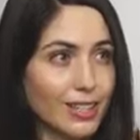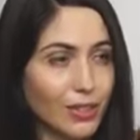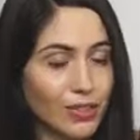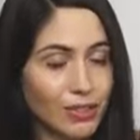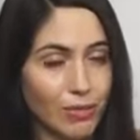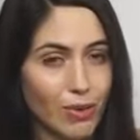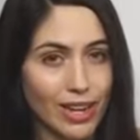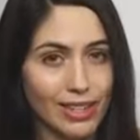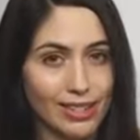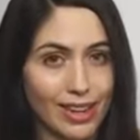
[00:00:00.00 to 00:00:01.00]
Derivative of
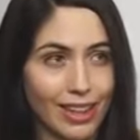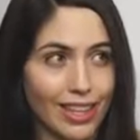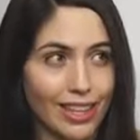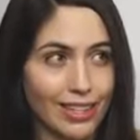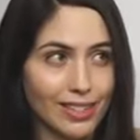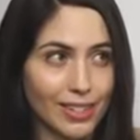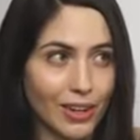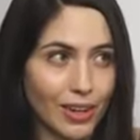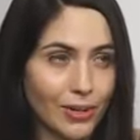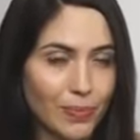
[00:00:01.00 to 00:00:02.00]
1 is nothing, it's
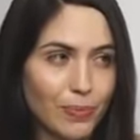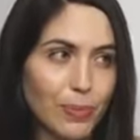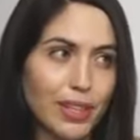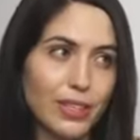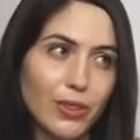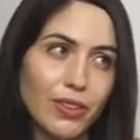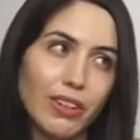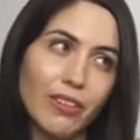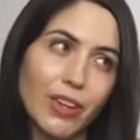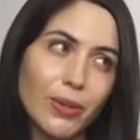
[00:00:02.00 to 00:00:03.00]
0, but
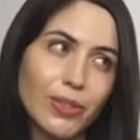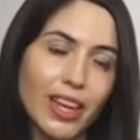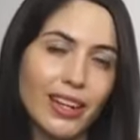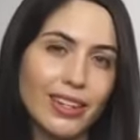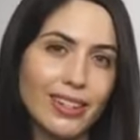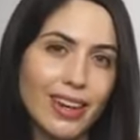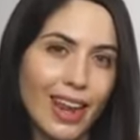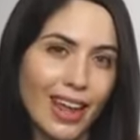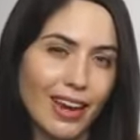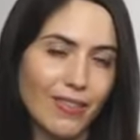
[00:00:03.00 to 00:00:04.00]
derivative cosine is
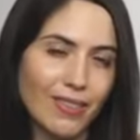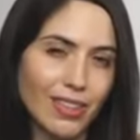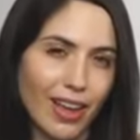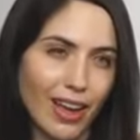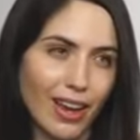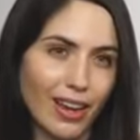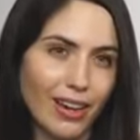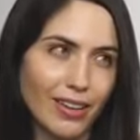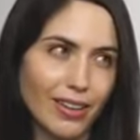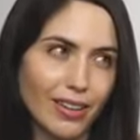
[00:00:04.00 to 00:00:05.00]
negative
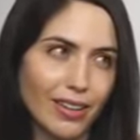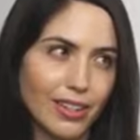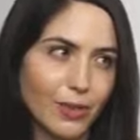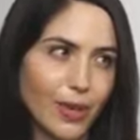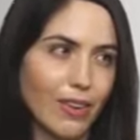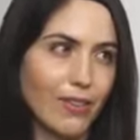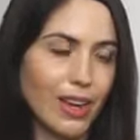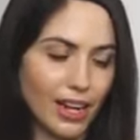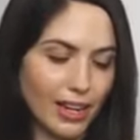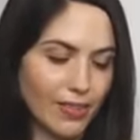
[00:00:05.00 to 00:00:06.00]
sine, so we have
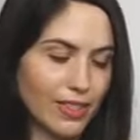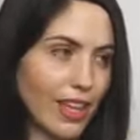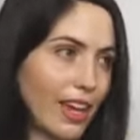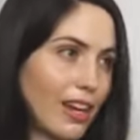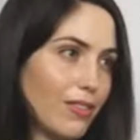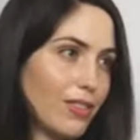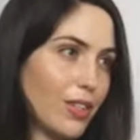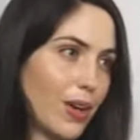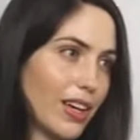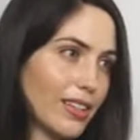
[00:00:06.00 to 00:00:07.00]
negative sine of
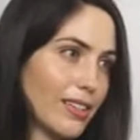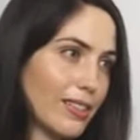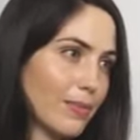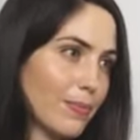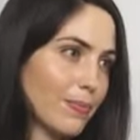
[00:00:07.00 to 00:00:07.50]
2x.